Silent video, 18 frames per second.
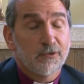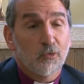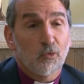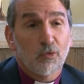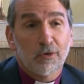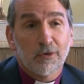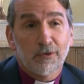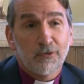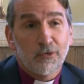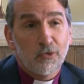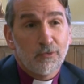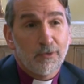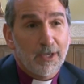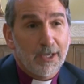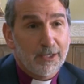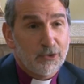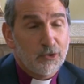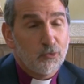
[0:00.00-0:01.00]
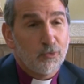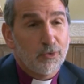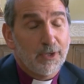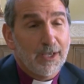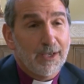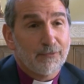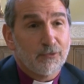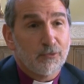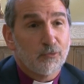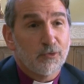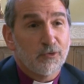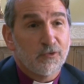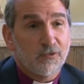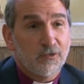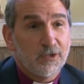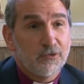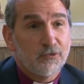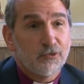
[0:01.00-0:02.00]
In order to do that, you would have to
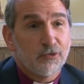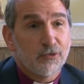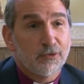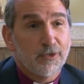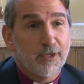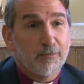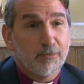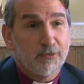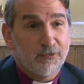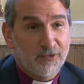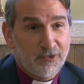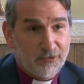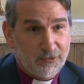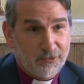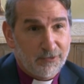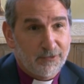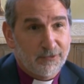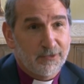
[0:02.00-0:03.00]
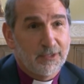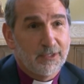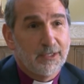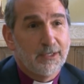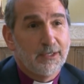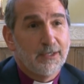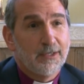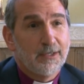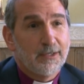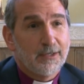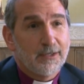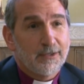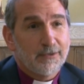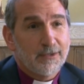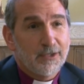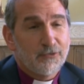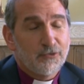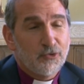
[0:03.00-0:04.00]
rescind your depositions
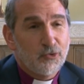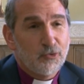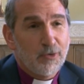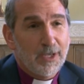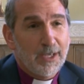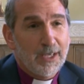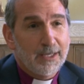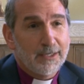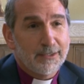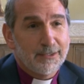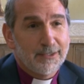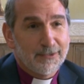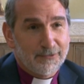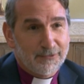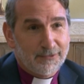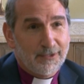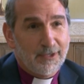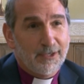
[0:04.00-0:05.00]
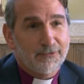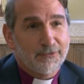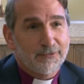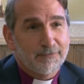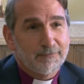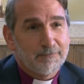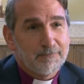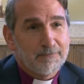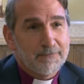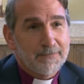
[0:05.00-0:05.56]
that you had against us.